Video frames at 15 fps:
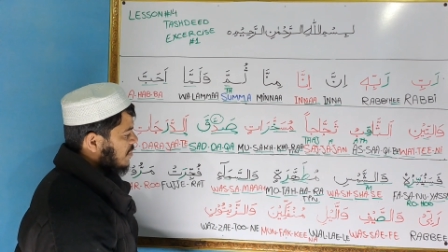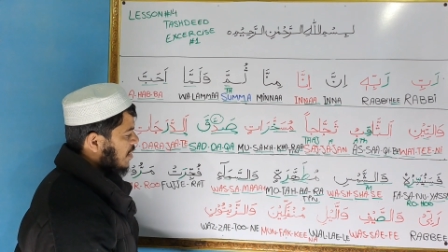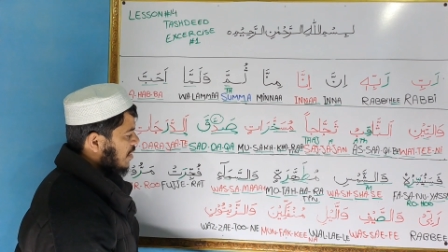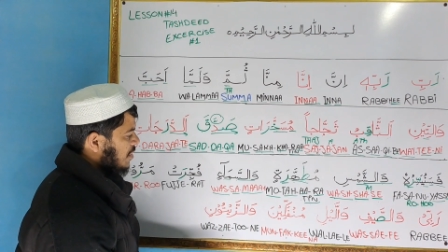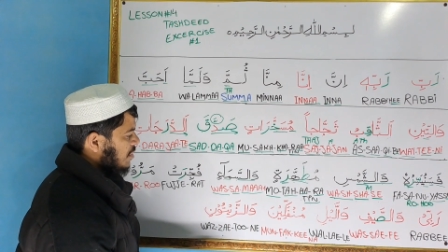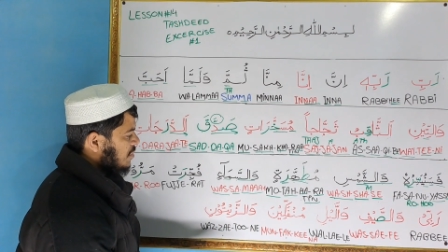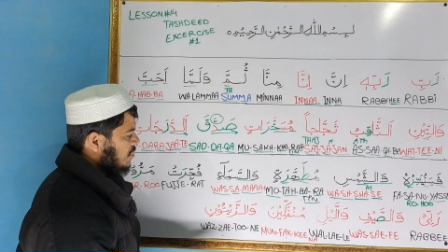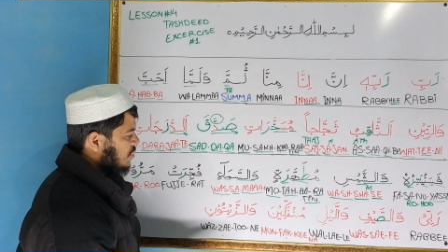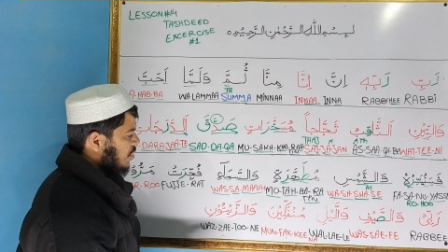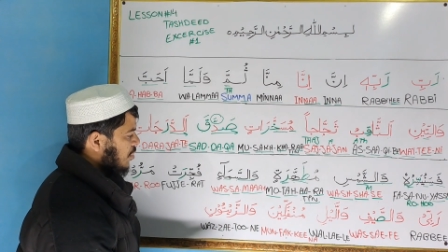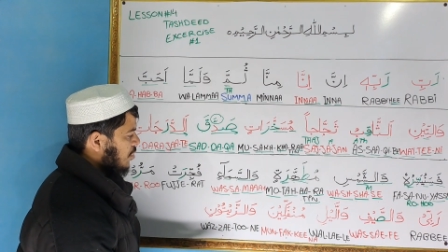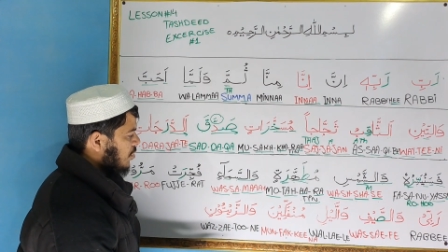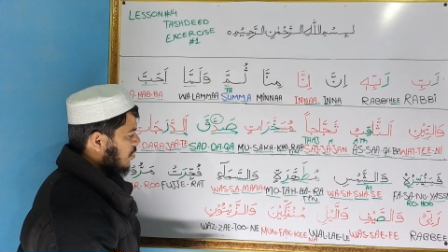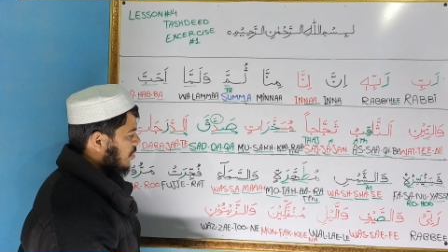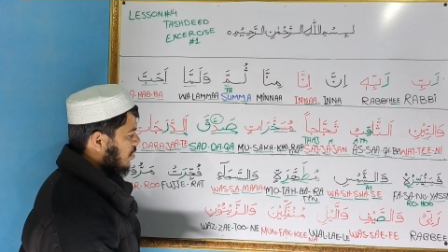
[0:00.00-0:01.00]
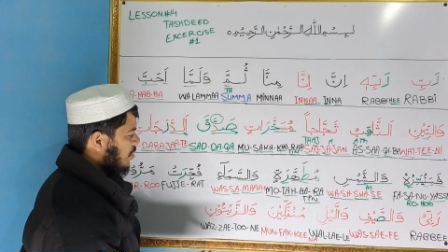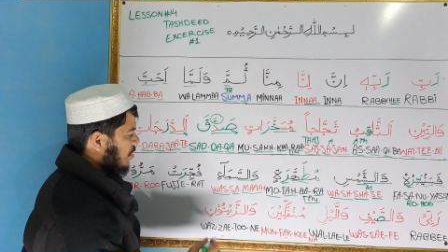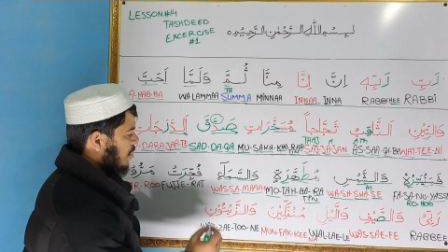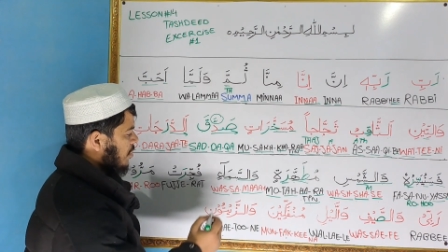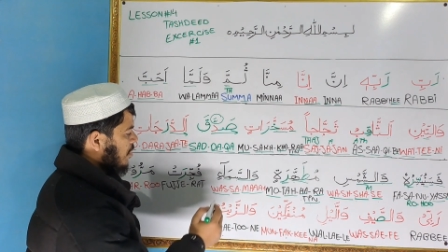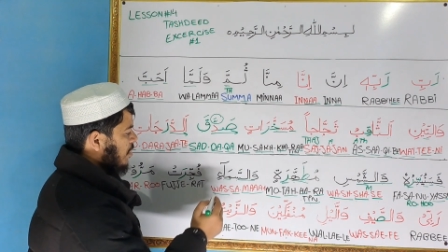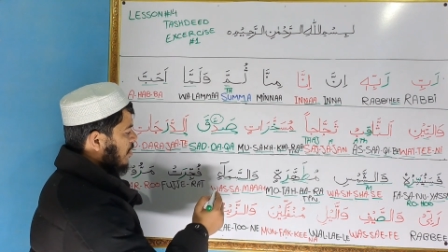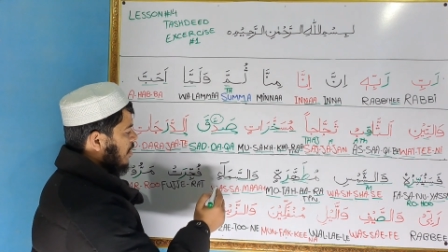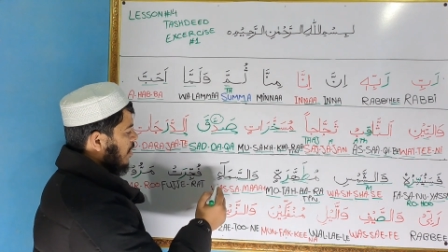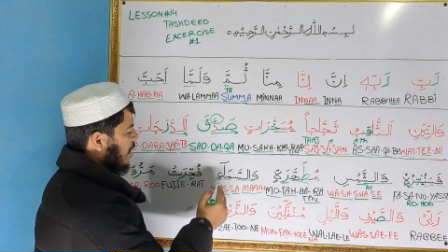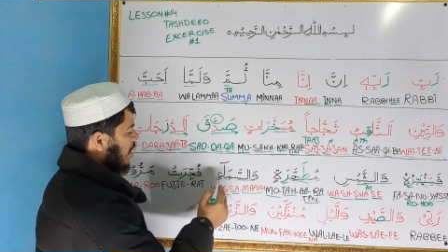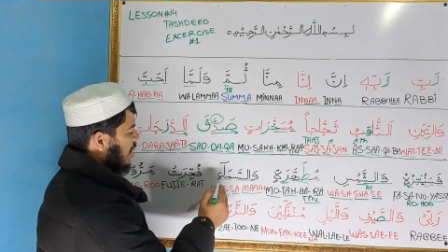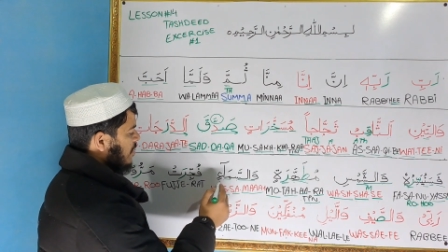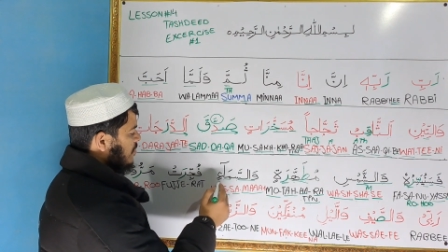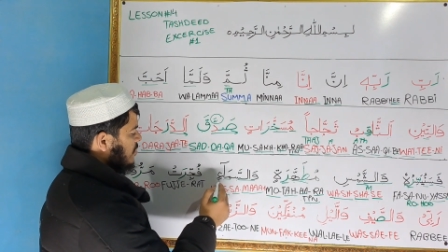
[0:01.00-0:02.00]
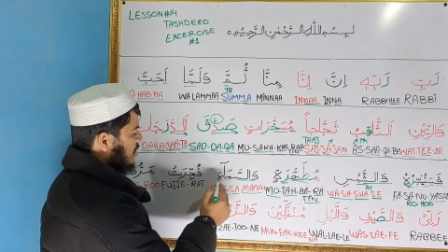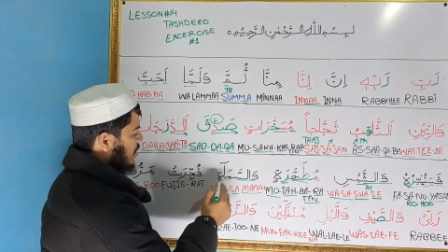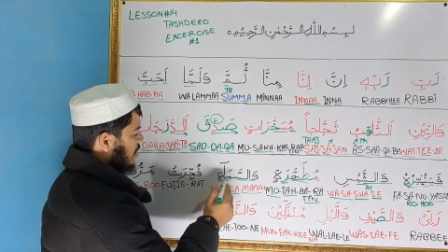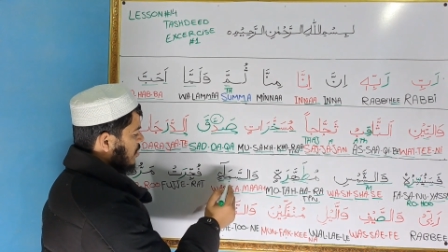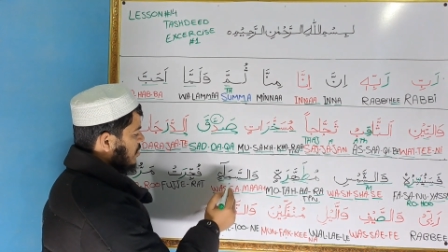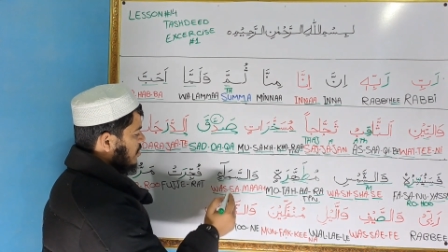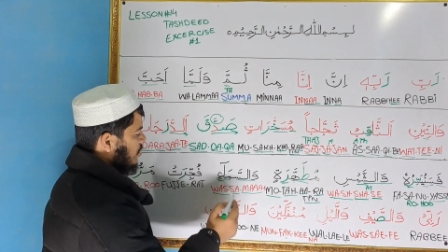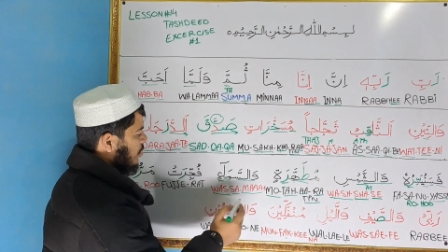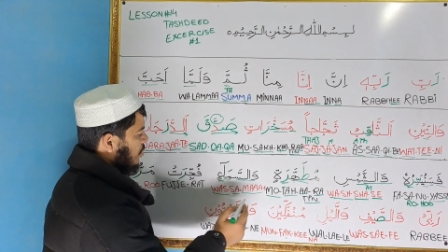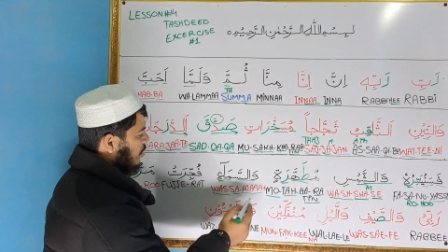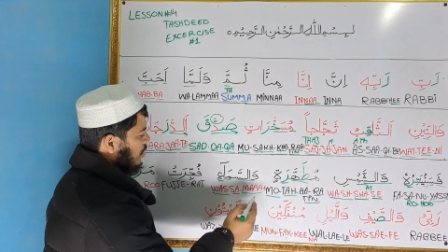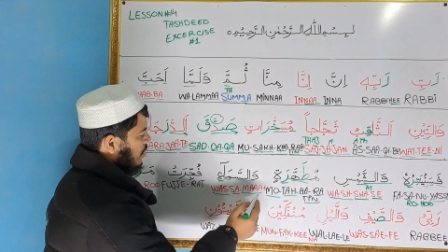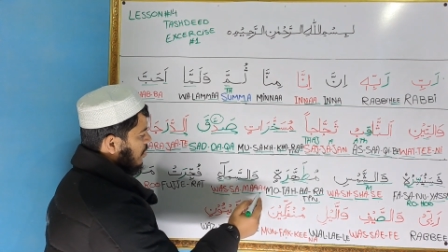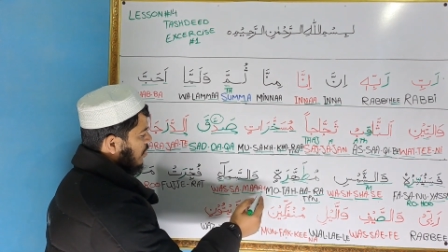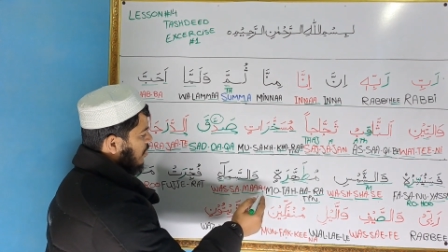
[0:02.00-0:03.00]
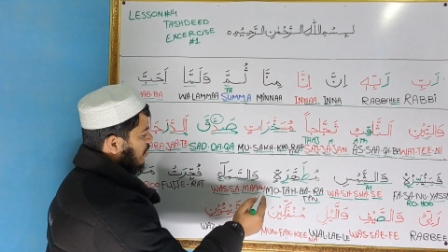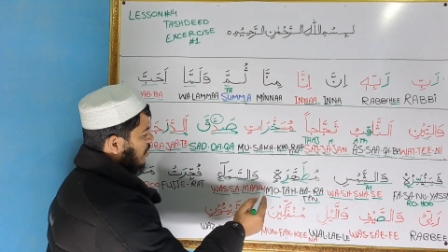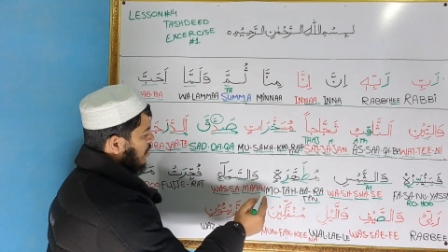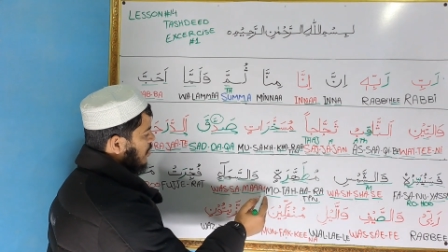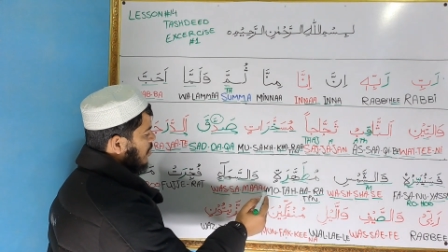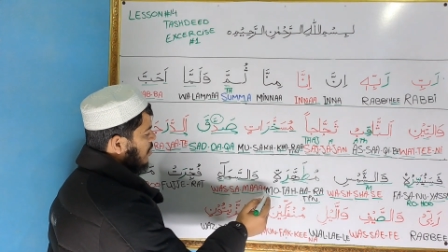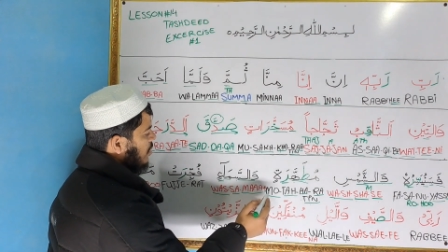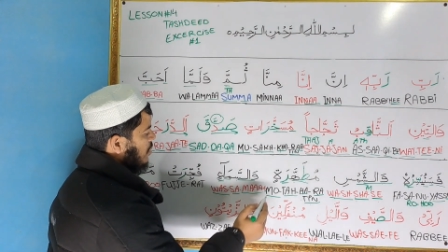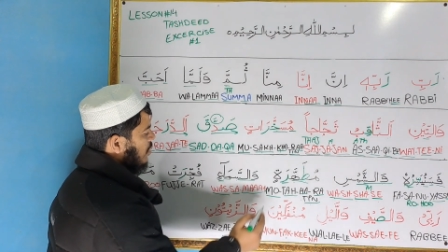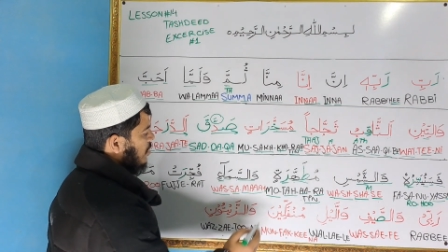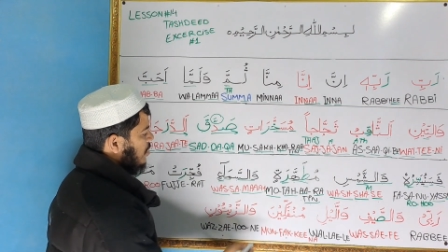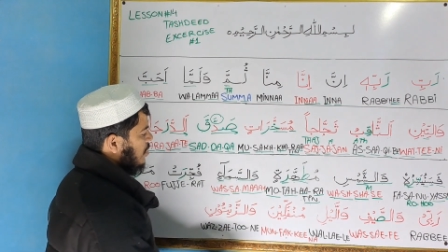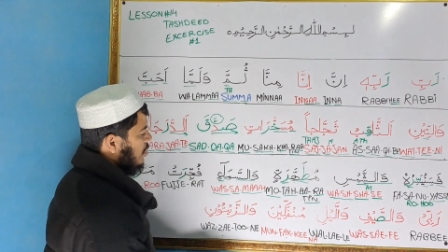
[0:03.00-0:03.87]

seconds long. Hamza kasra, e.